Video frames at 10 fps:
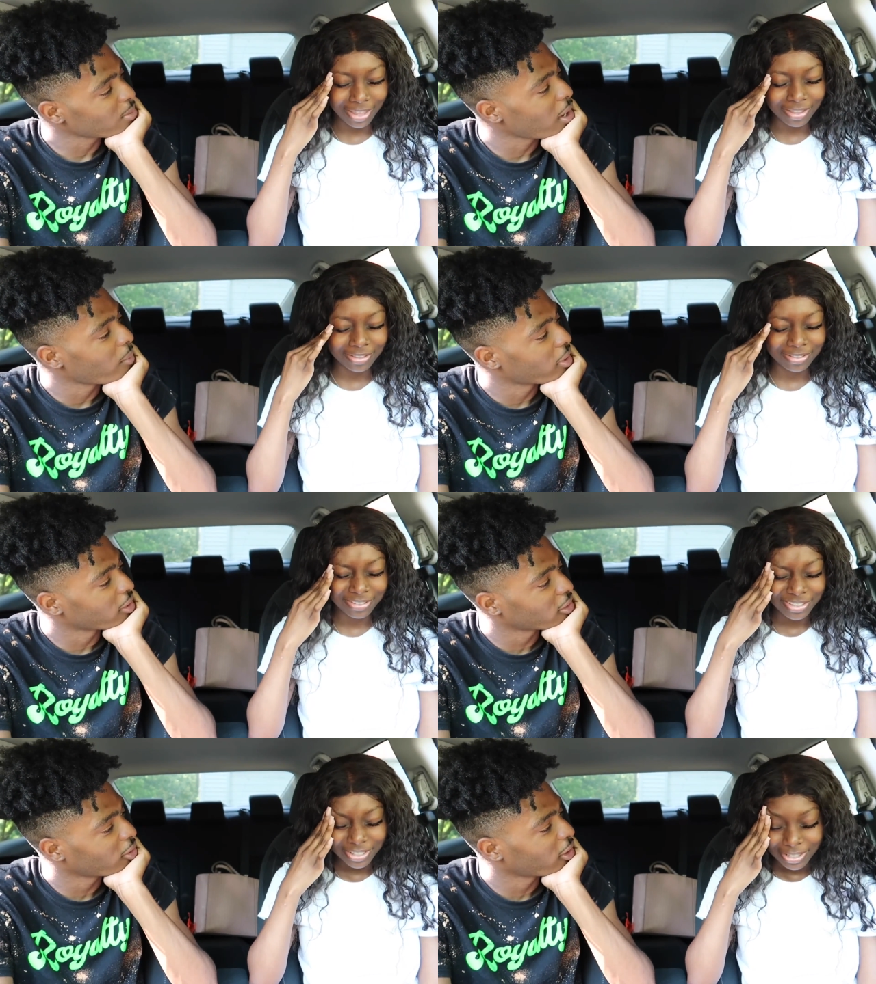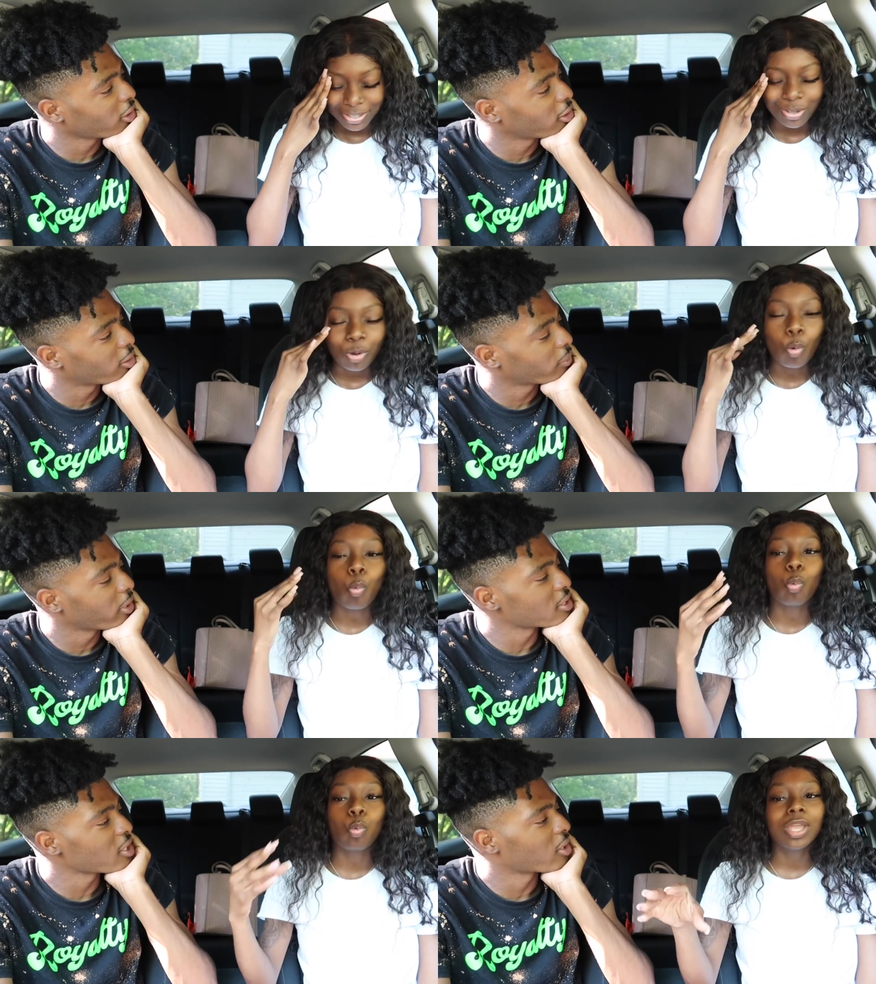Speaker 1: why I want to throw that
Speaker 2: girlfriend
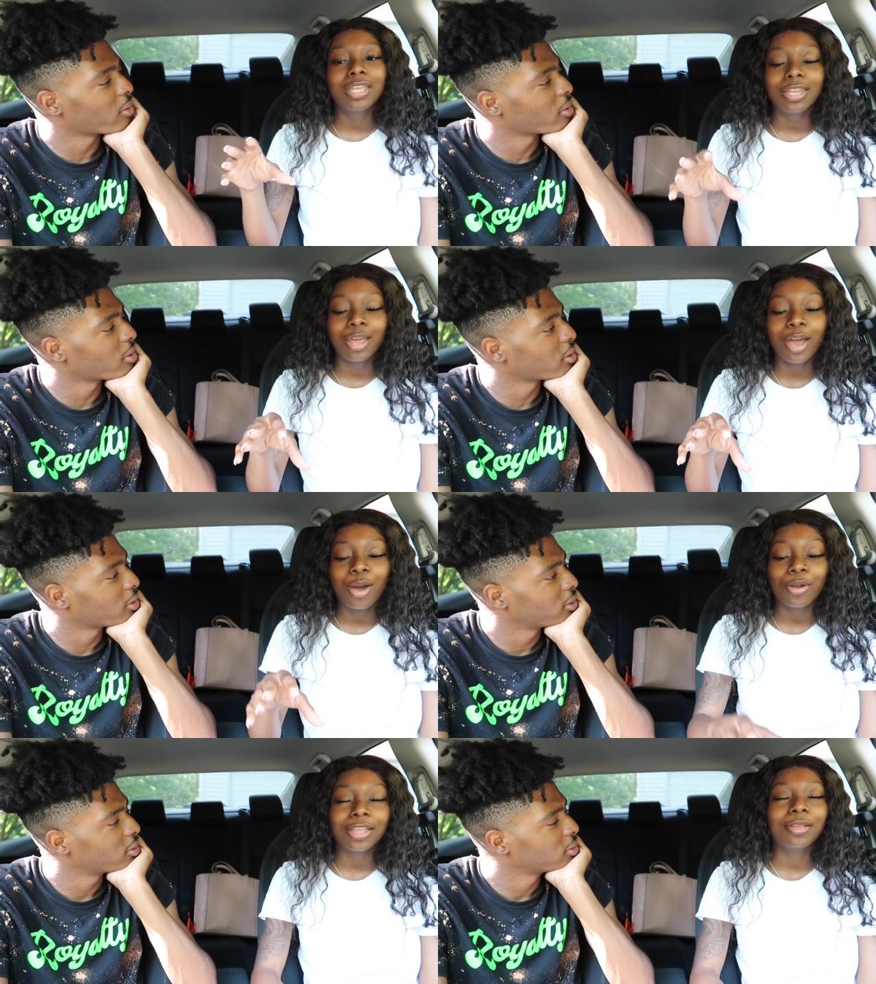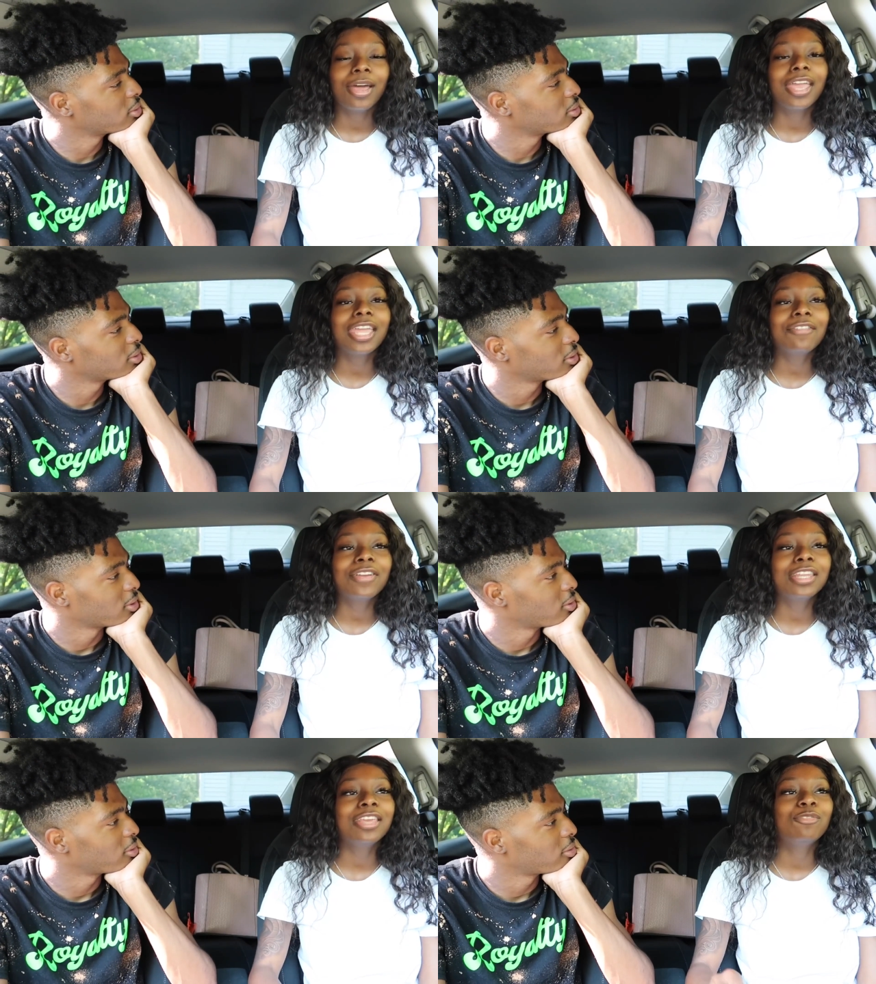title on her. Okay. Even
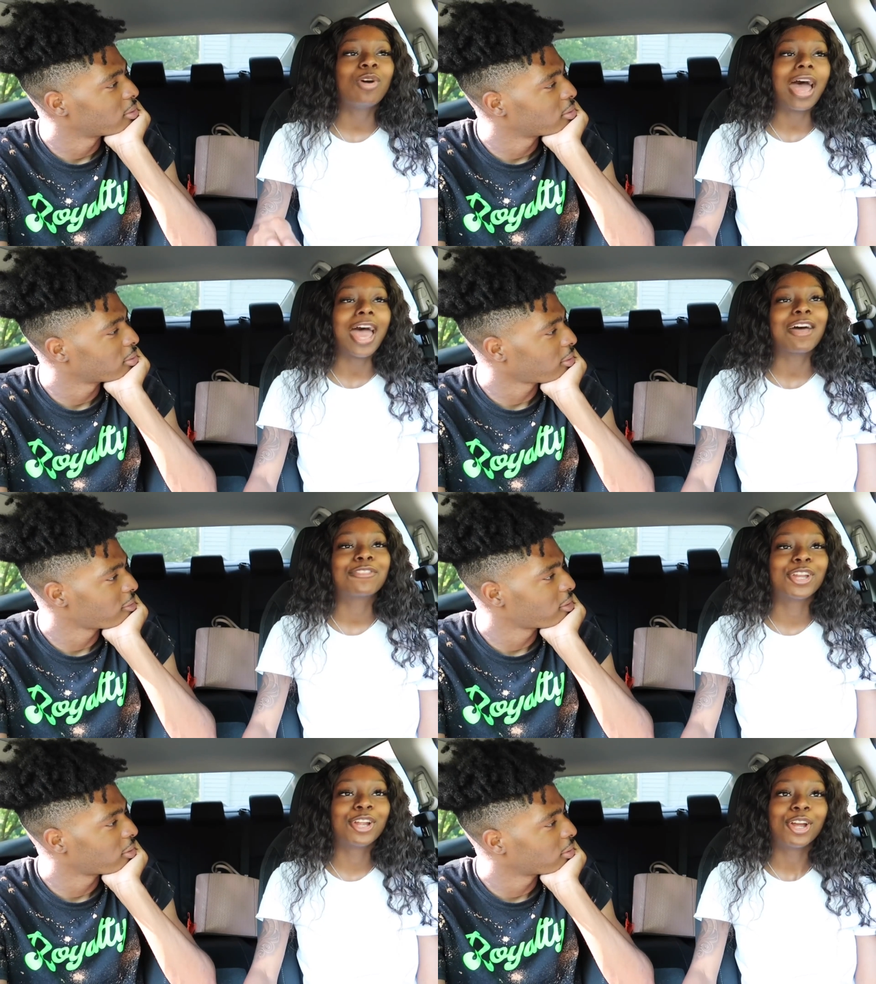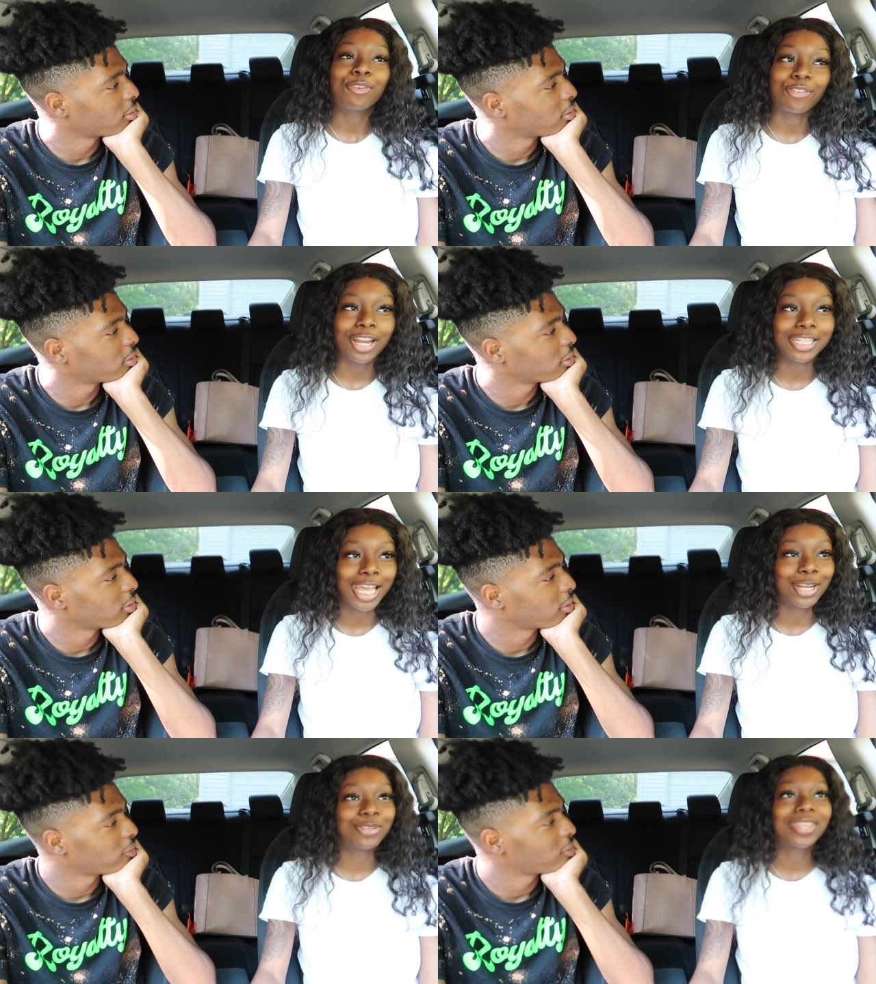if I have the girlfriend
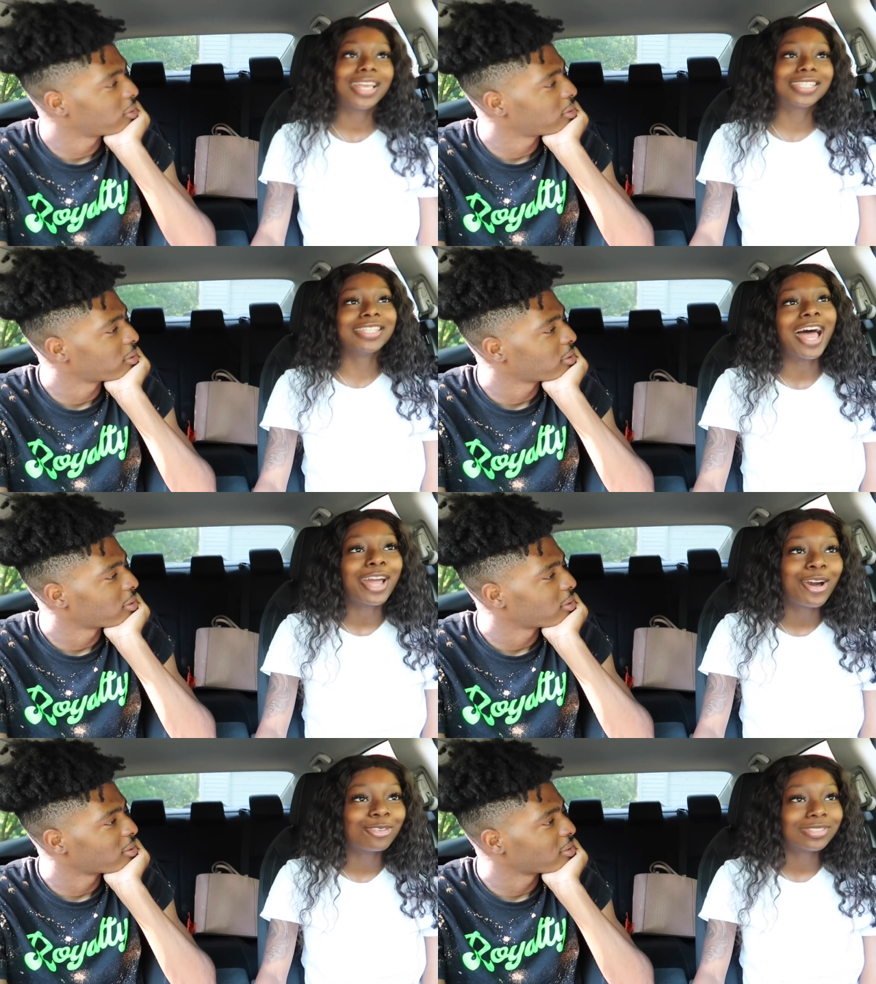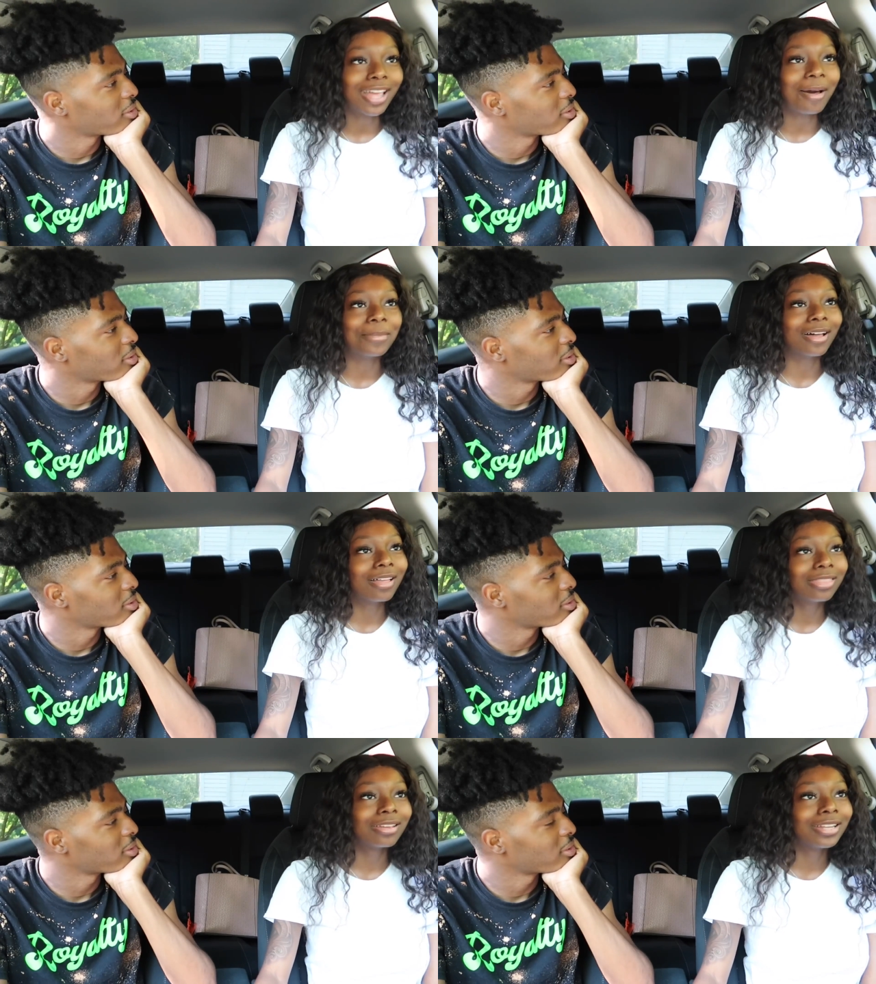title, that's not gonna stop
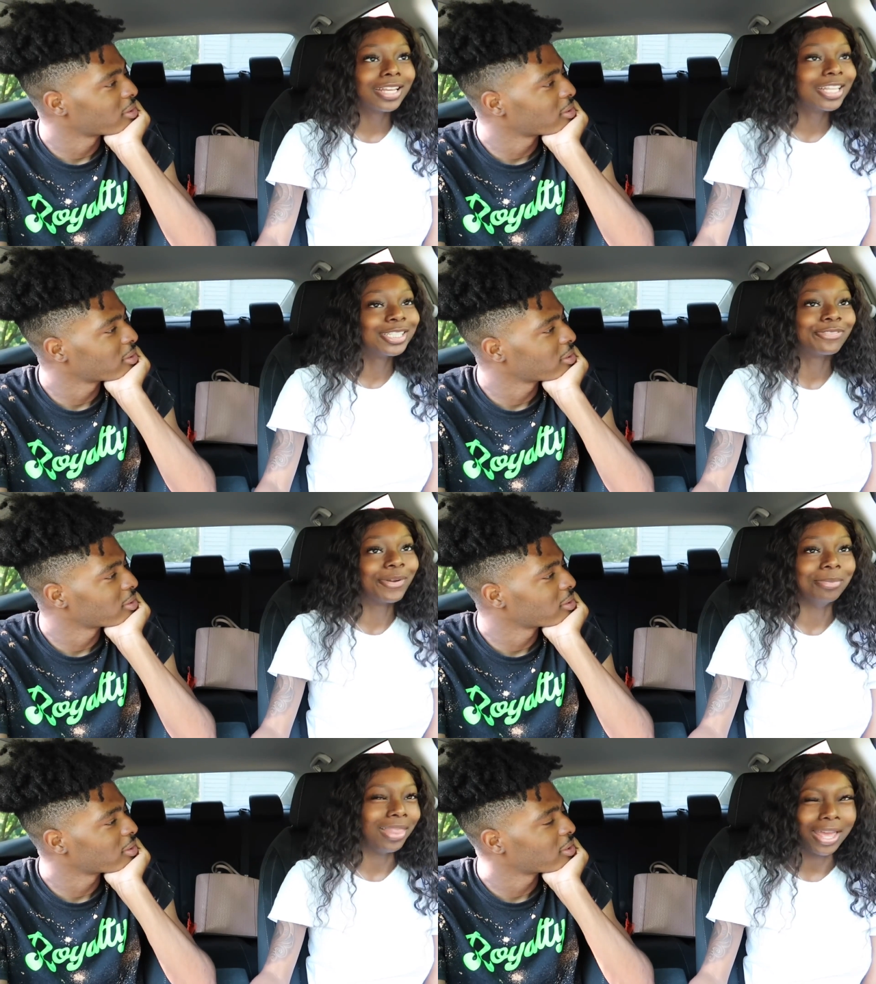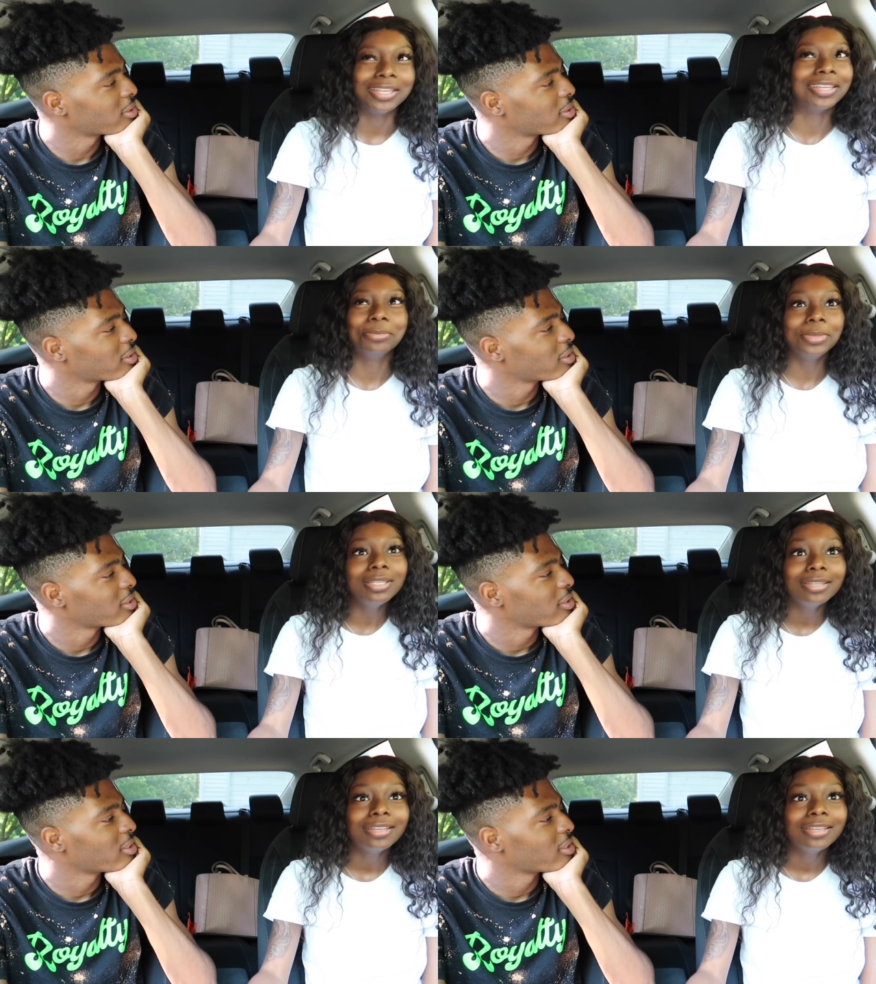other niggas from liking me.